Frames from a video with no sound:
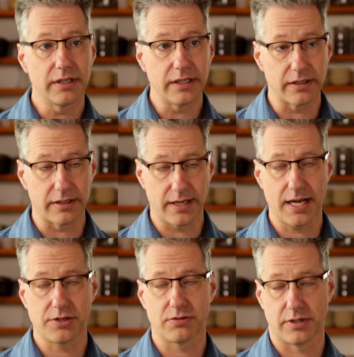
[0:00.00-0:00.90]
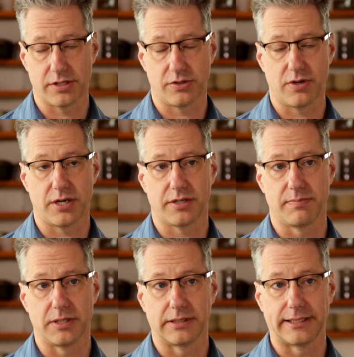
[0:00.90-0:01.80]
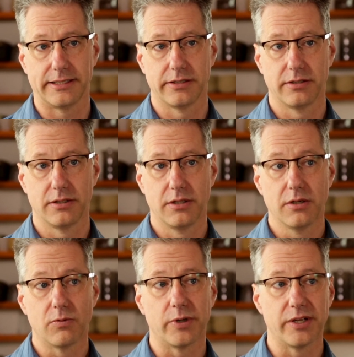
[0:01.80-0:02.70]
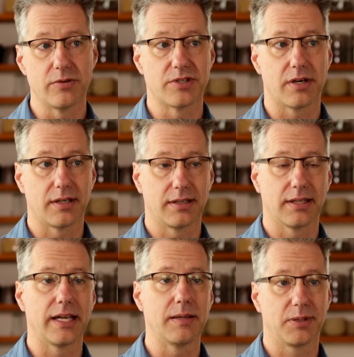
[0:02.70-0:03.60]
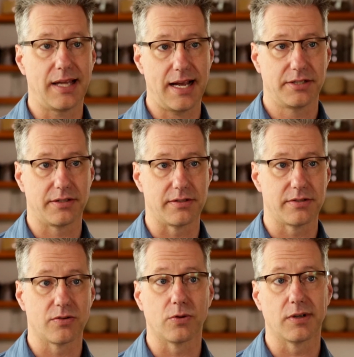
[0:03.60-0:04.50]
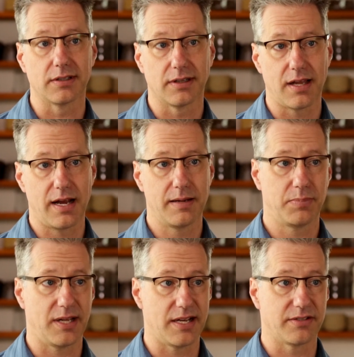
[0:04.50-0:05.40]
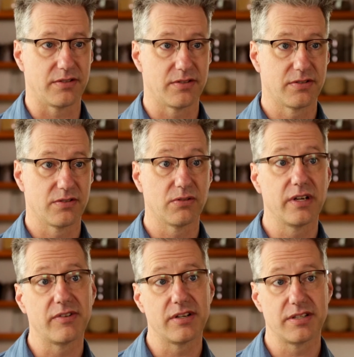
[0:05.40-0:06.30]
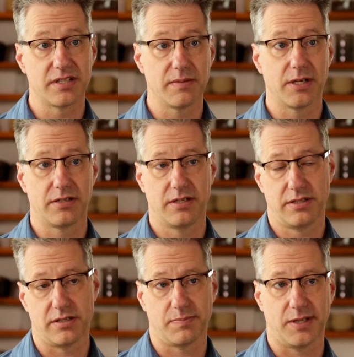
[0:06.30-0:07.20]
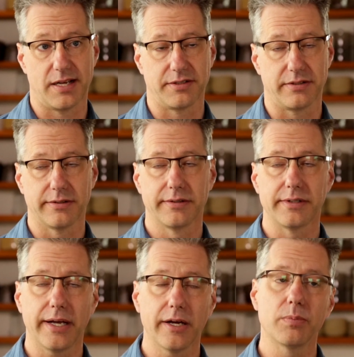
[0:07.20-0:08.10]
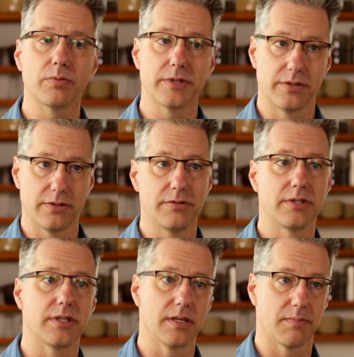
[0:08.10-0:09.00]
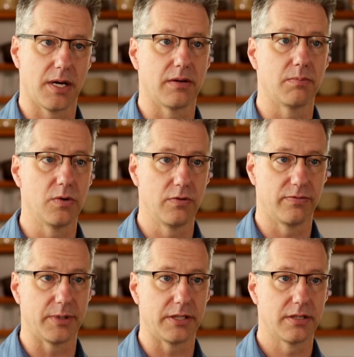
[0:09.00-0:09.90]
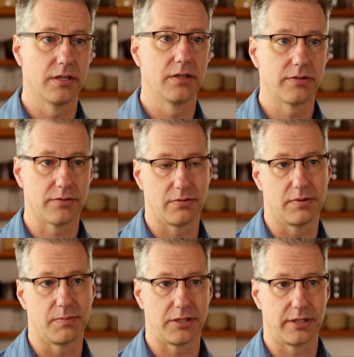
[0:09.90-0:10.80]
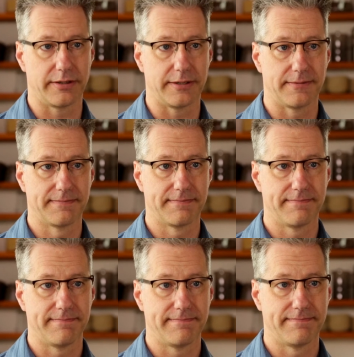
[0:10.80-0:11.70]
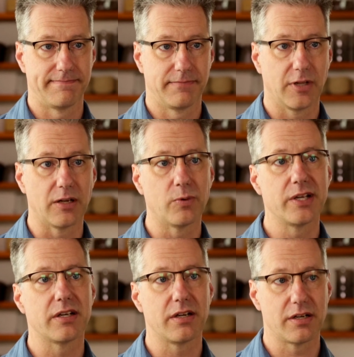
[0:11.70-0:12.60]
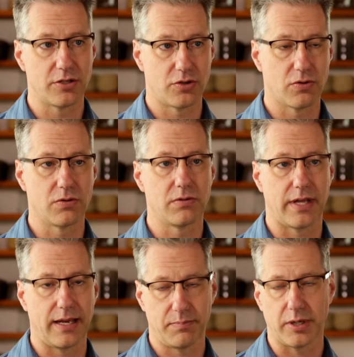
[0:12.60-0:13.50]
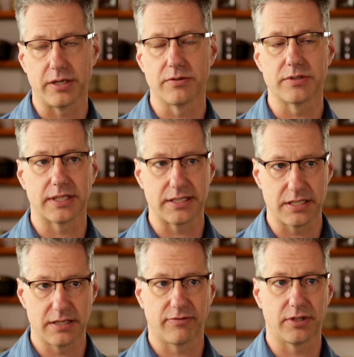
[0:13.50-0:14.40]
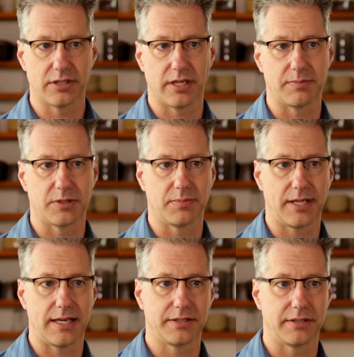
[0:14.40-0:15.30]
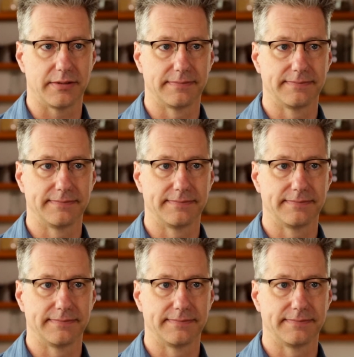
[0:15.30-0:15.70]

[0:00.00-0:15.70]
In a natural construction building, we use our clay plasters or our lime plasters or even a cementitious plaster to help reduce the amount of movement through the material. And we can control that by using different types of plaster.